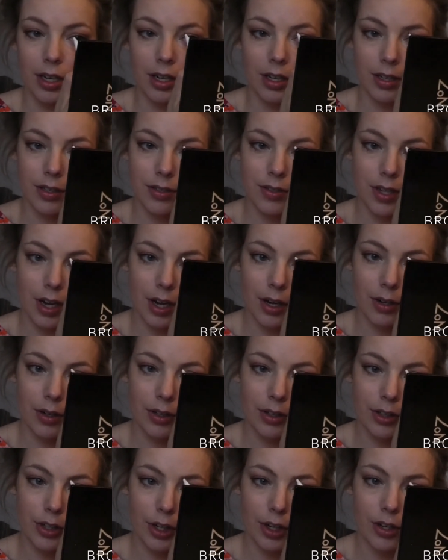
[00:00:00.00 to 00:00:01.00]
So
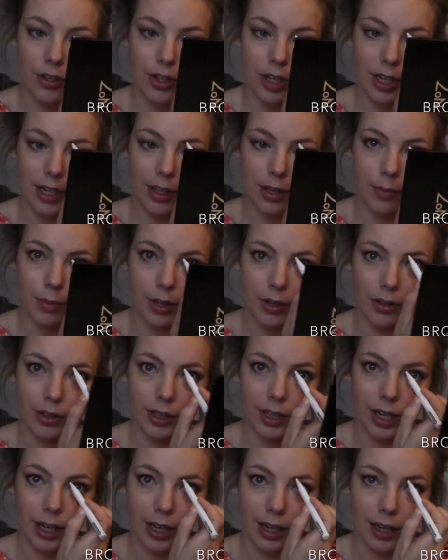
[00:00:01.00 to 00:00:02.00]
usually the blonde
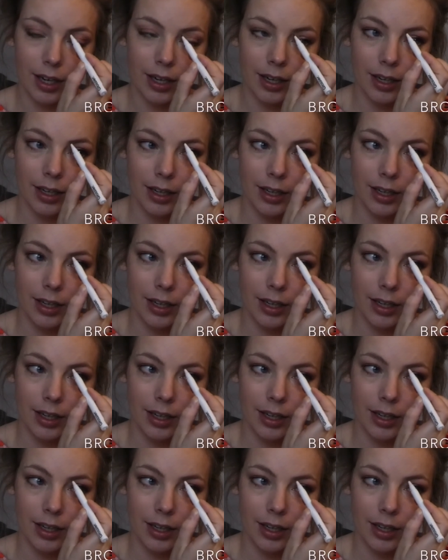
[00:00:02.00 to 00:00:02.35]
colour,